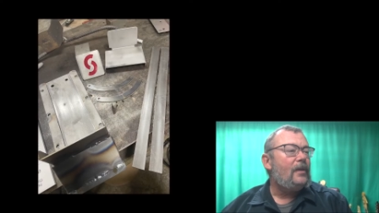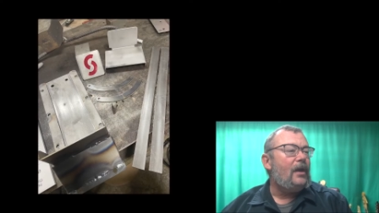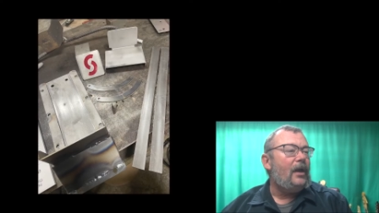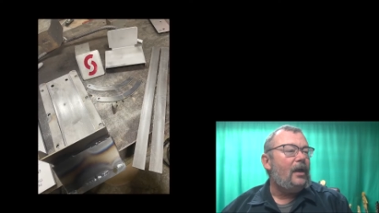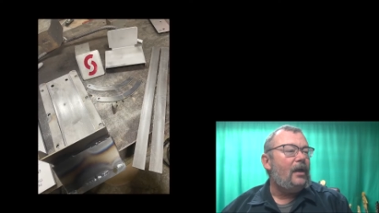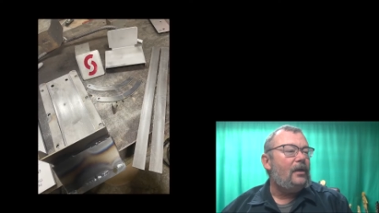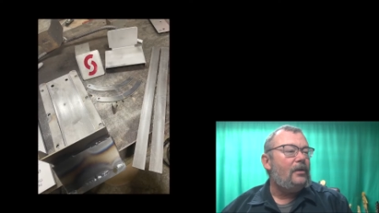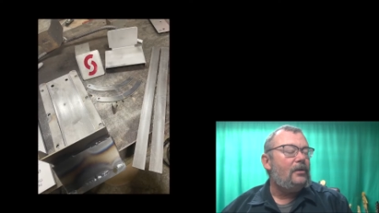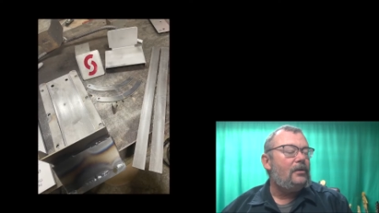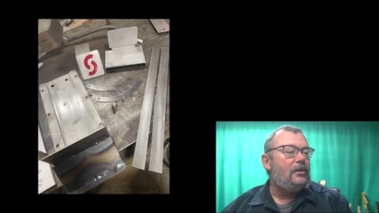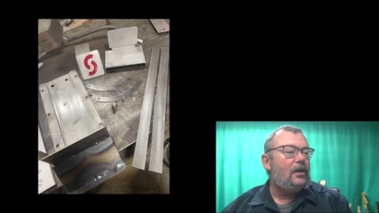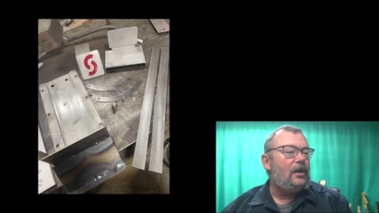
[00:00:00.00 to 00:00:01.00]

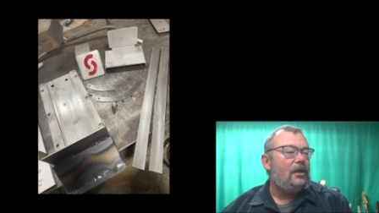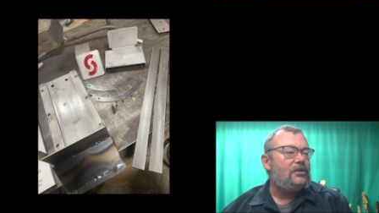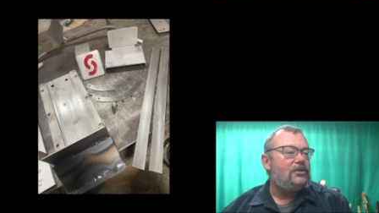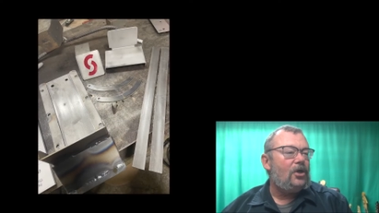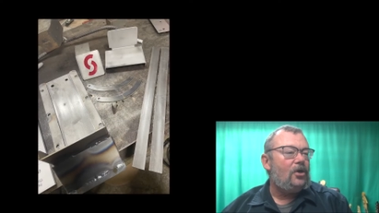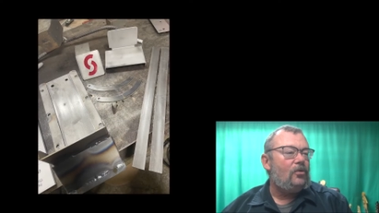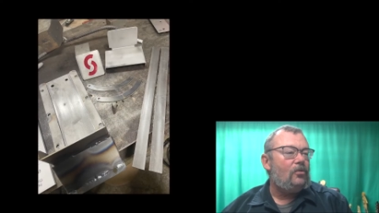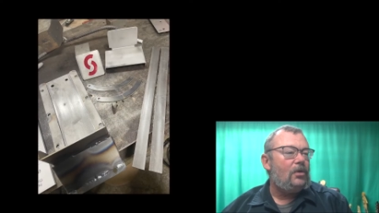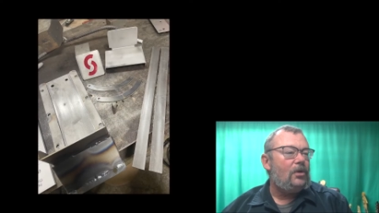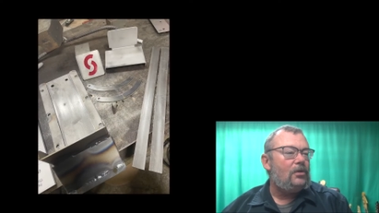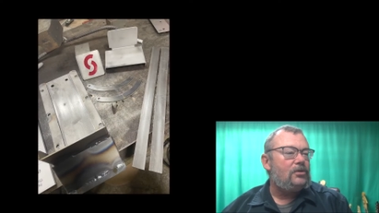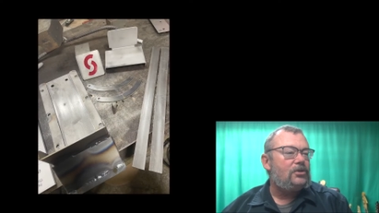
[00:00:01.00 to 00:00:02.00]
and so
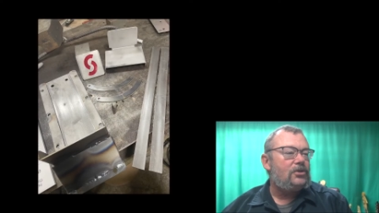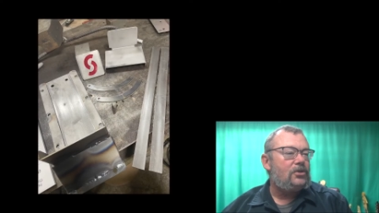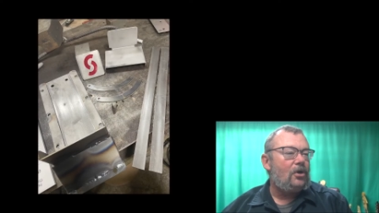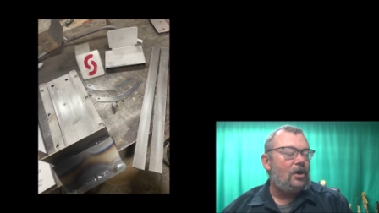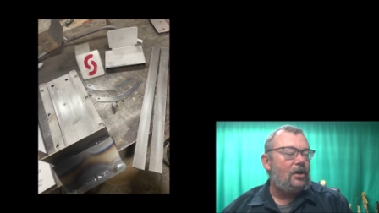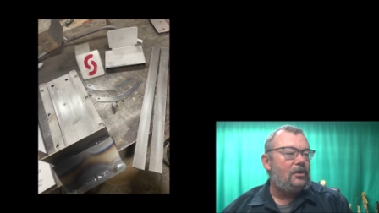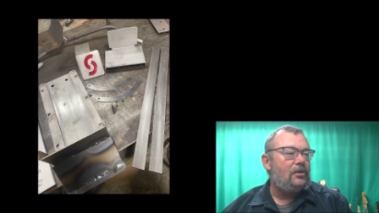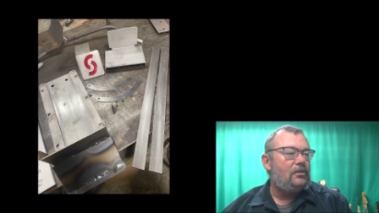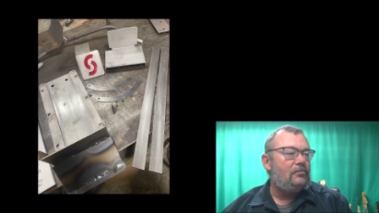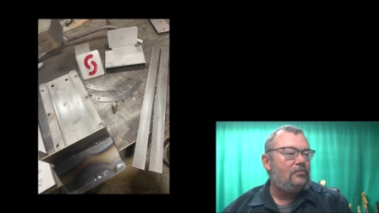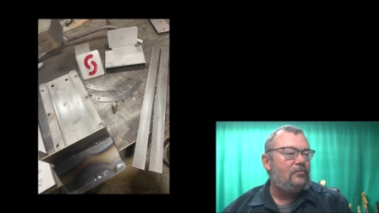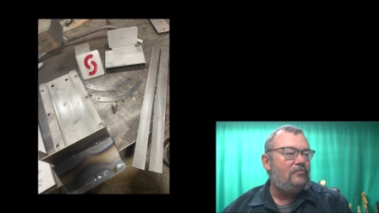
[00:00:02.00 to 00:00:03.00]
we'll start
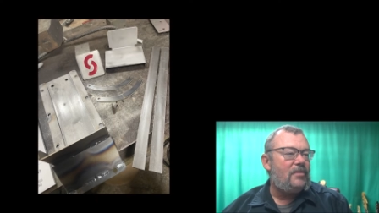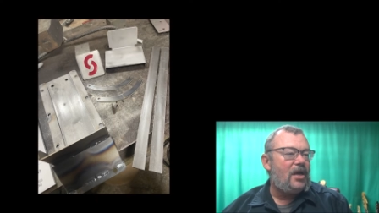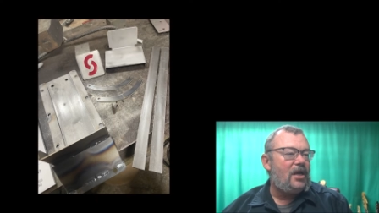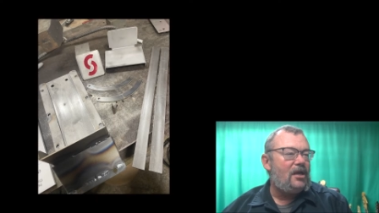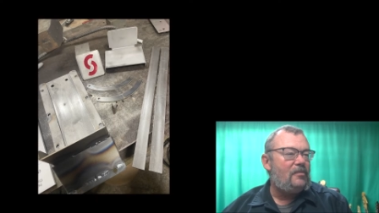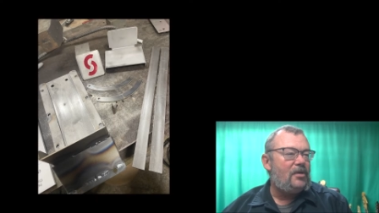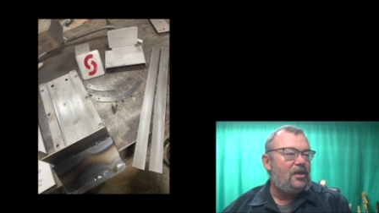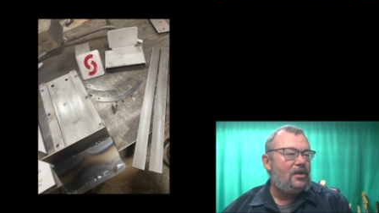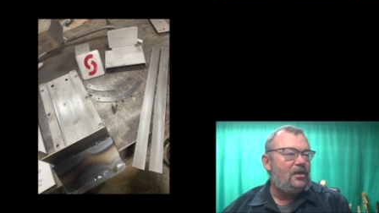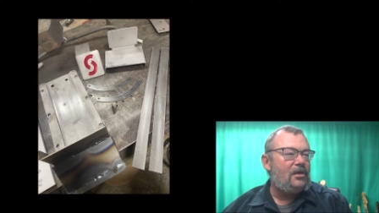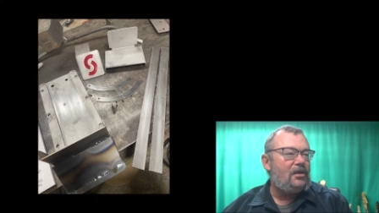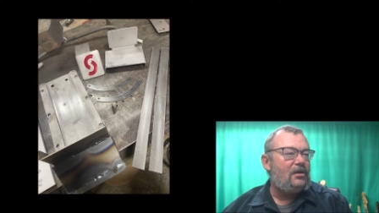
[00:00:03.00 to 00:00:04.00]

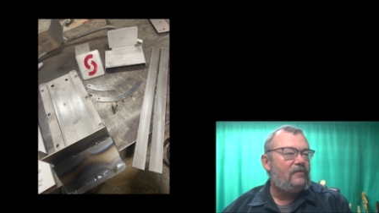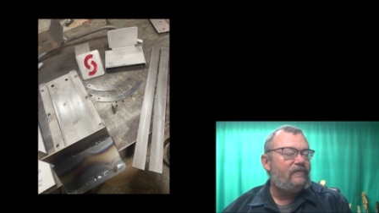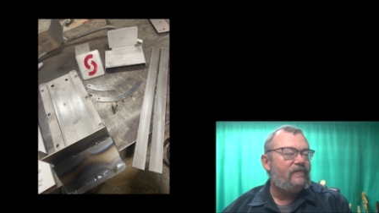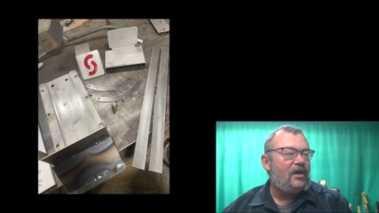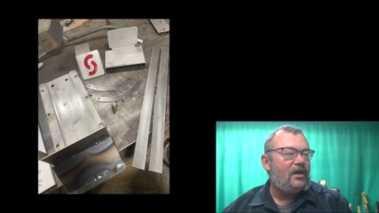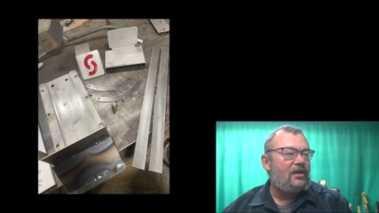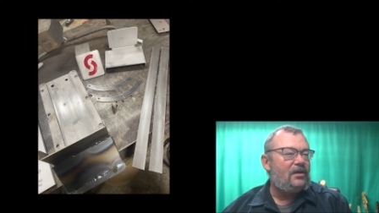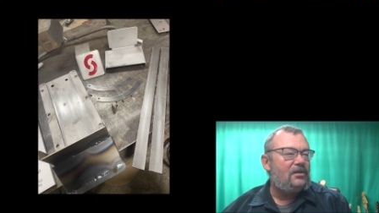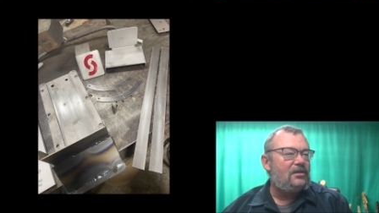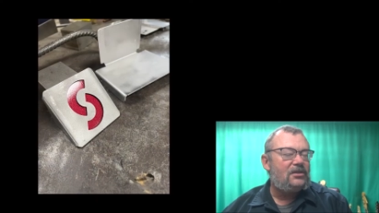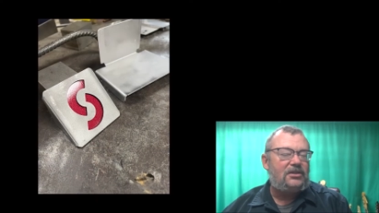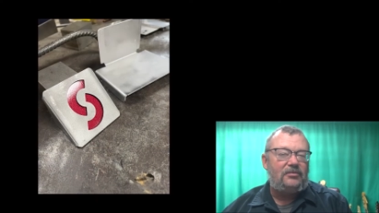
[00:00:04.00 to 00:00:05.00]
maybe
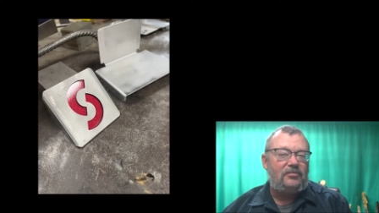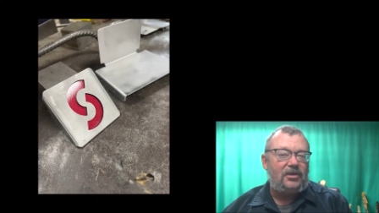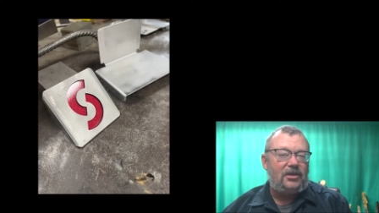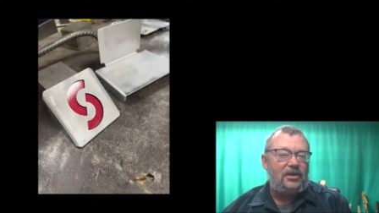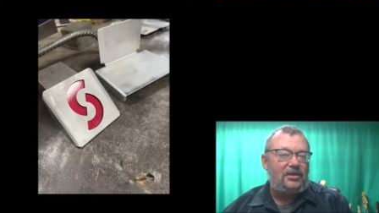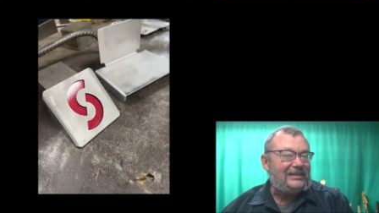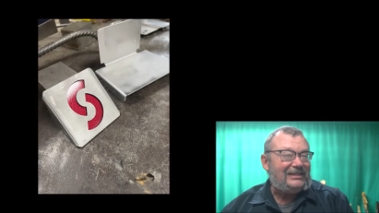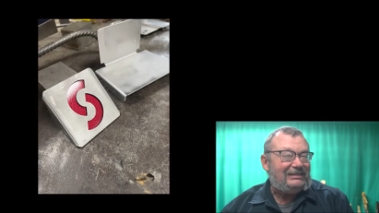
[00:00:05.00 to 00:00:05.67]
final assembly